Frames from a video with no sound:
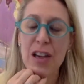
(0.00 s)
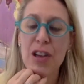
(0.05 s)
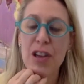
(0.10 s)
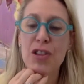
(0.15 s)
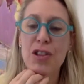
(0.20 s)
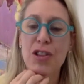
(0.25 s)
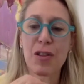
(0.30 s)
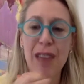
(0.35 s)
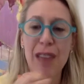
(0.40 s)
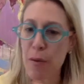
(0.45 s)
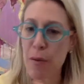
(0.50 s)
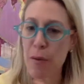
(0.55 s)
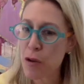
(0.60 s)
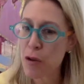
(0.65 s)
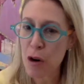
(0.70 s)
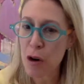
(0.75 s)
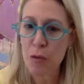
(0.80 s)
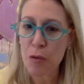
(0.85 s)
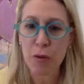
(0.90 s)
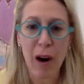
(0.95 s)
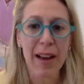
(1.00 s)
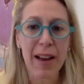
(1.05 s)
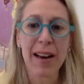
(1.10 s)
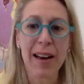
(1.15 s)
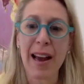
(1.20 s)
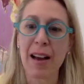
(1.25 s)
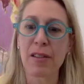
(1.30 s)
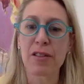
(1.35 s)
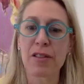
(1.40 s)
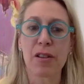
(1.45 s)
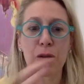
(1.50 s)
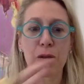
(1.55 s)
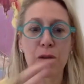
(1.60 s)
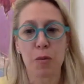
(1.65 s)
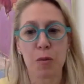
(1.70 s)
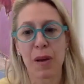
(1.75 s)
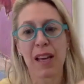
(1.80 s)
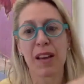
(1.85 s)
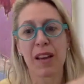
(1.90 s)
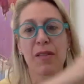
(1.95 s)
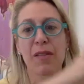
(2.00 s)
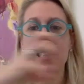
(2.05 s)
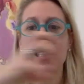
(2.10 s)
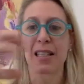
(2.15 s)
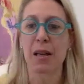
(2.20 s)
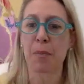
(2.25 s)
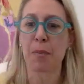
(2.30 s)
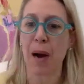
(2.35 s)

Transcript: So that will go right out through P V C